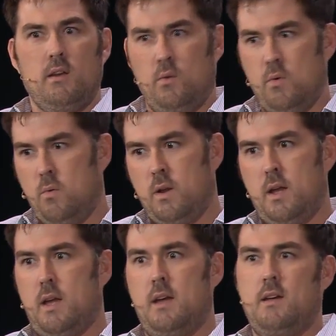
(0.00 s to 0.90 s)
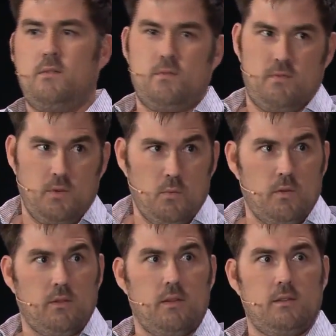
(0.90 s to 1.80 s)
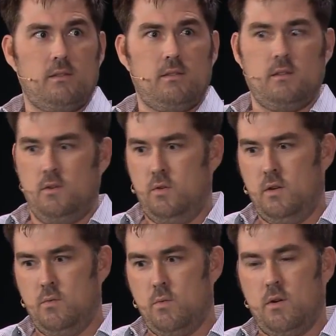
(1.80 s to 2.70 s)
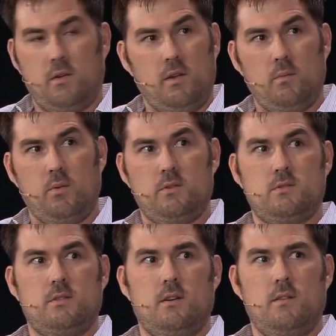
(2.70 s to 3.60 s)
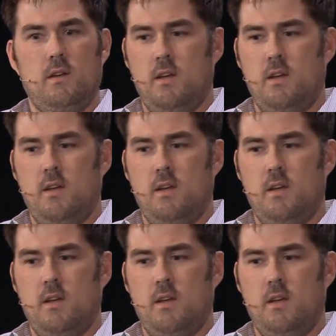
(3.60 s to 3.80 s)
You want what I have? You want this? You need to work. You need to push yourself.